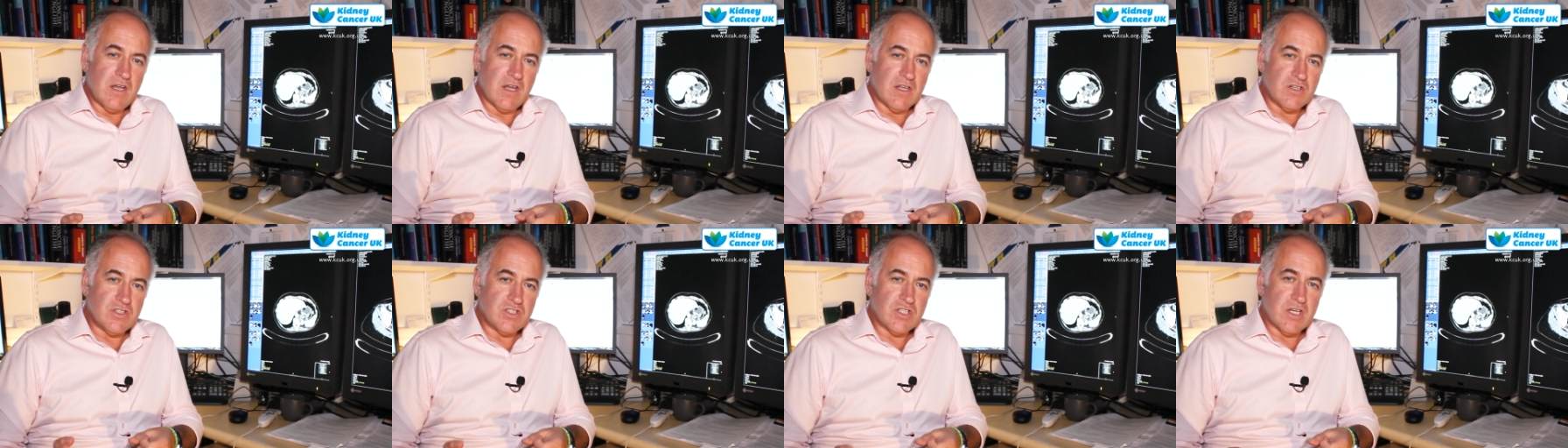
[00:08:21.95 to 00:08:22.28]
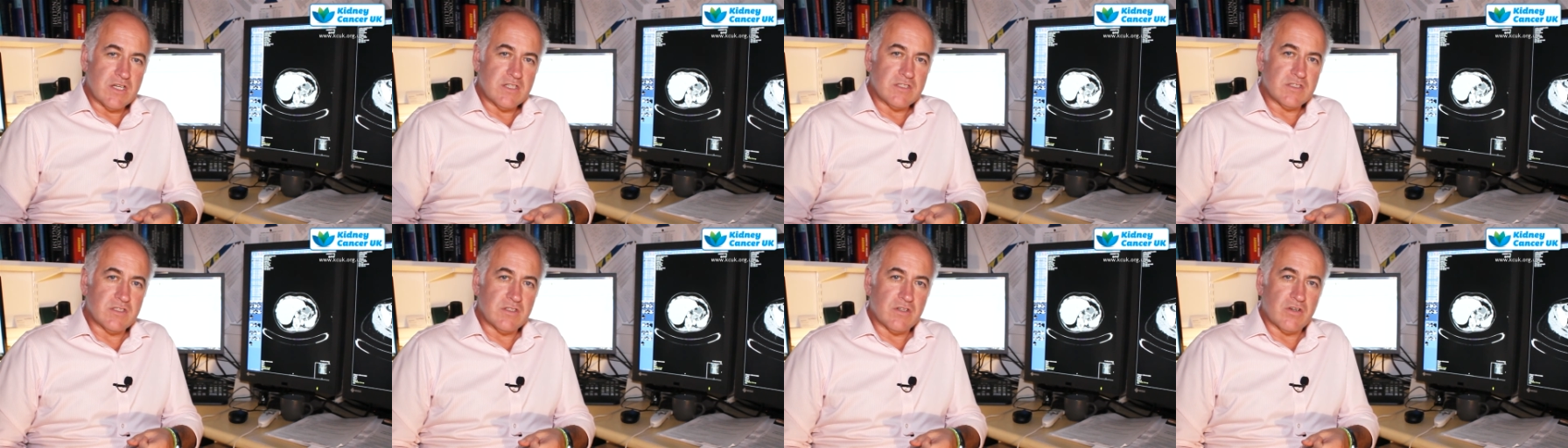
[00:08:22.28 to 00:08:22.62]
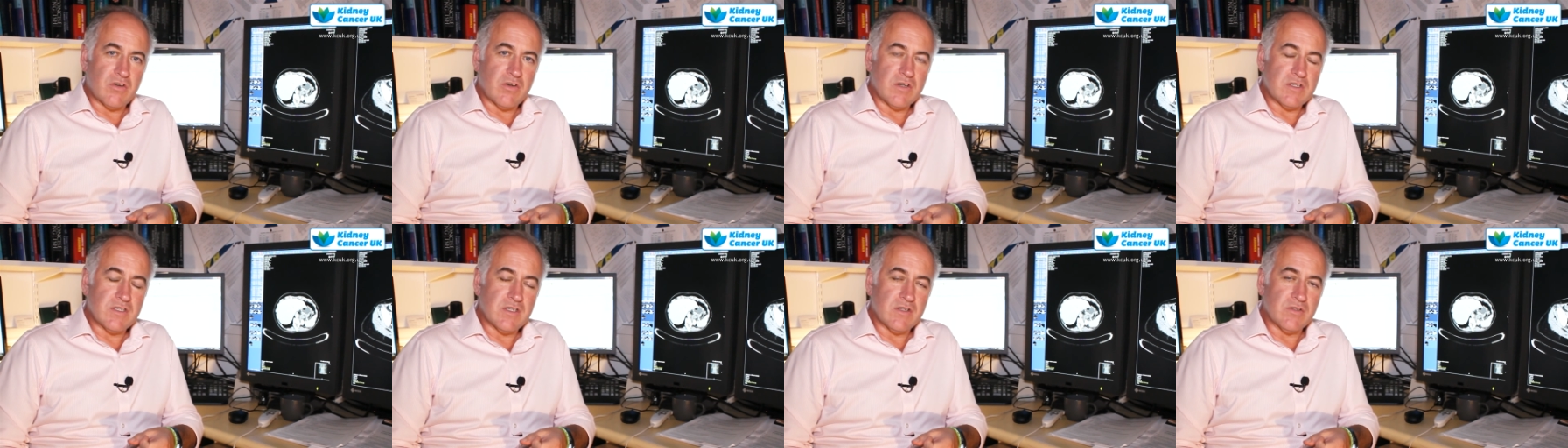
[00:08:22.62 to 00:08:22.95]
adjacent
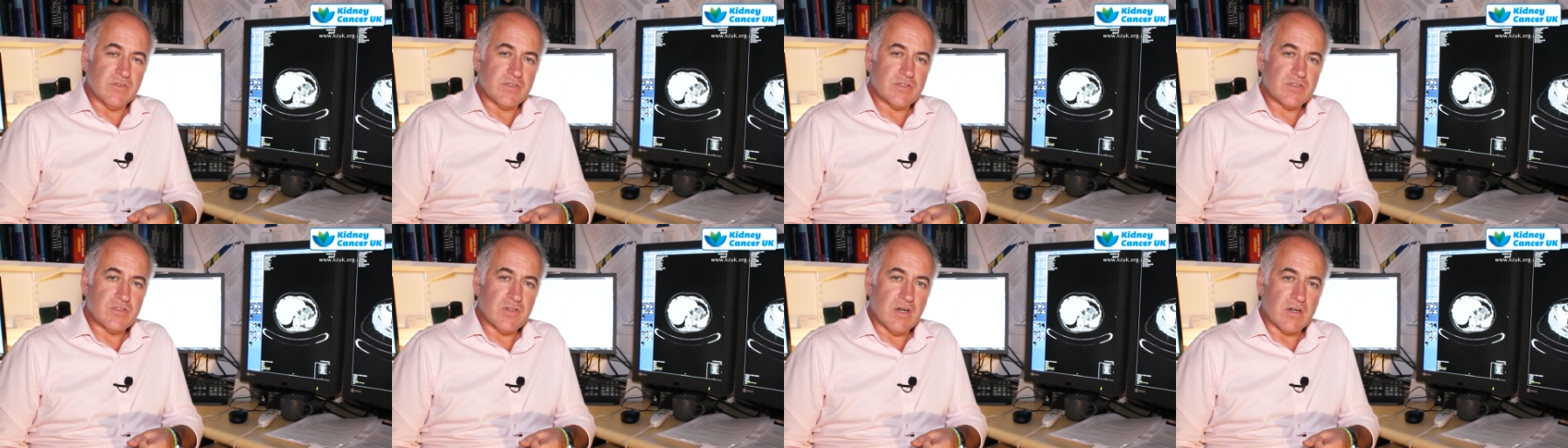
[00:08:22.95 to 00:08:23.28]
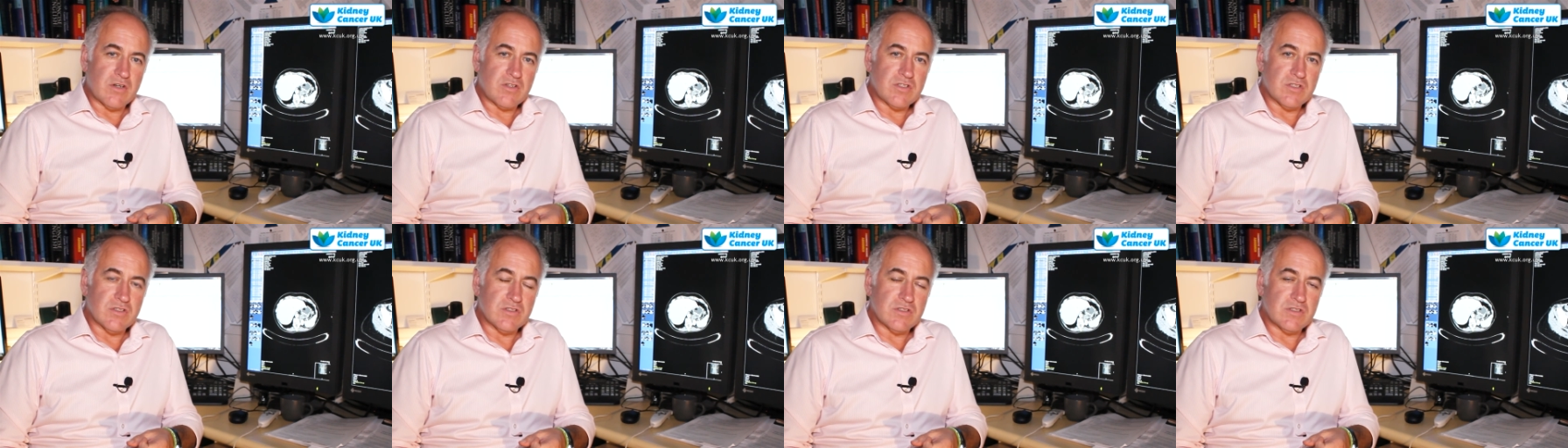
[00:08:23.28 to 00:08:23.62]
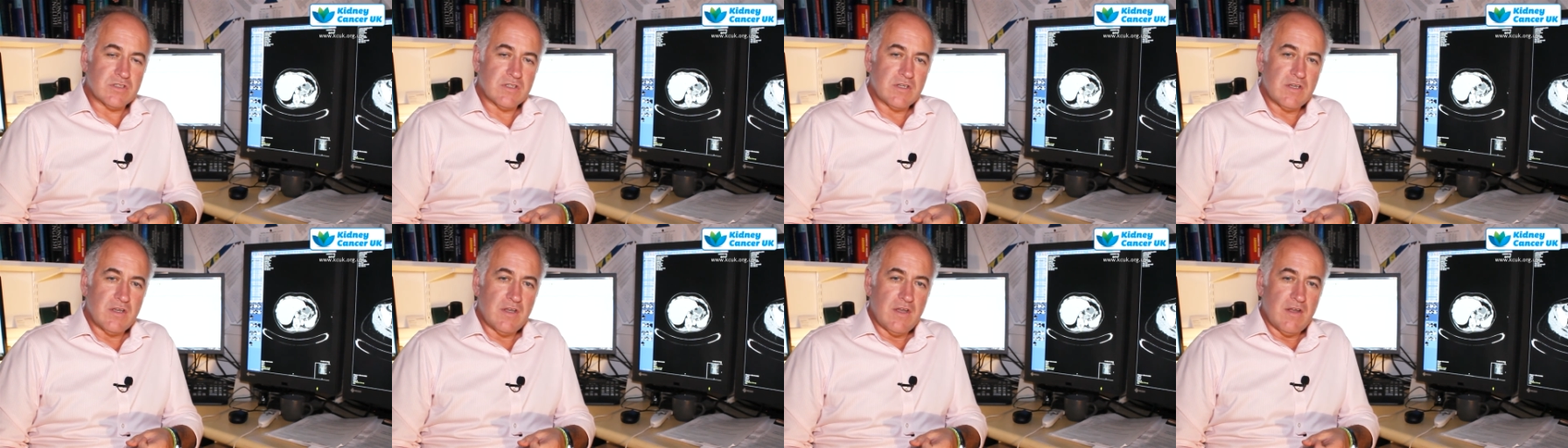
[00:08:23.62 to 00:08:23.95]
critical
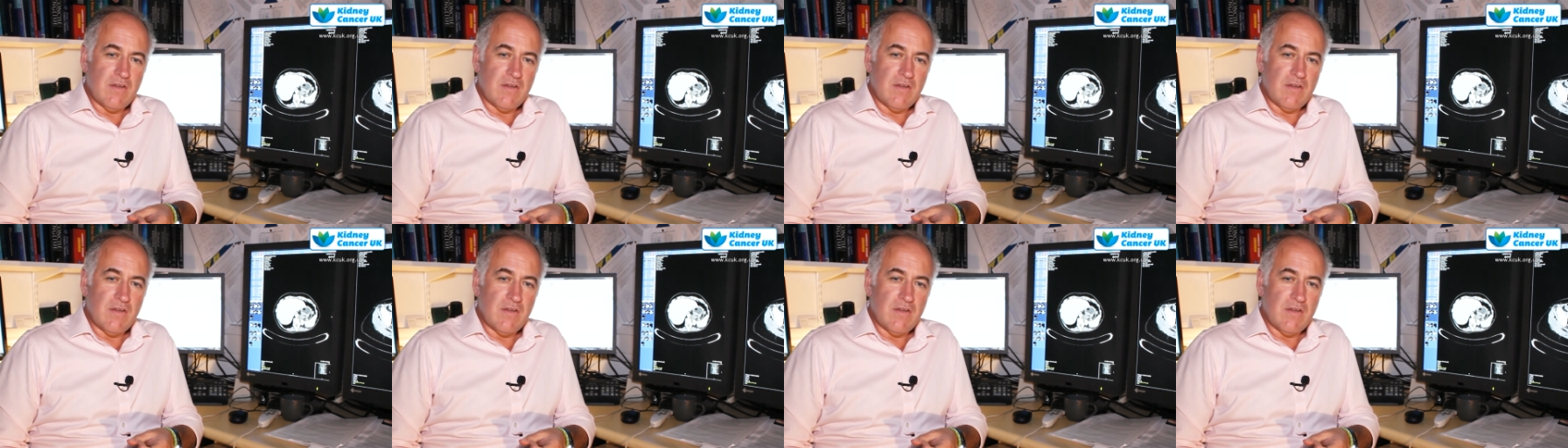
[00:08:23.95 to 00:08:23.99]
structures.